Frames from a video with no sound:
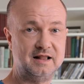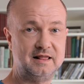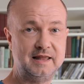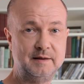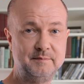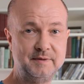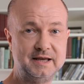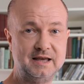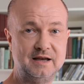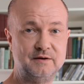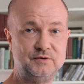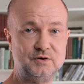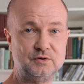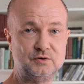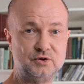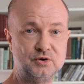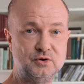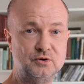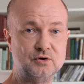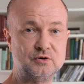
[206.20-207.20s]
Let me give you
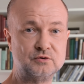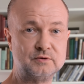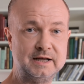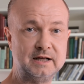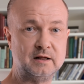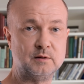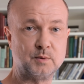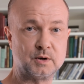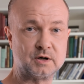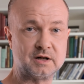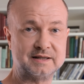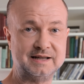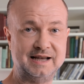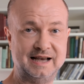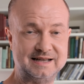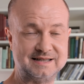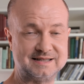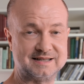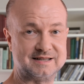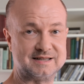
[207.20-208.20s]
2 real-world
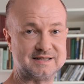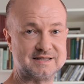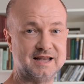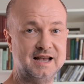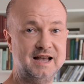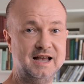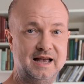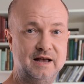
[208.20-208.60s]
cases.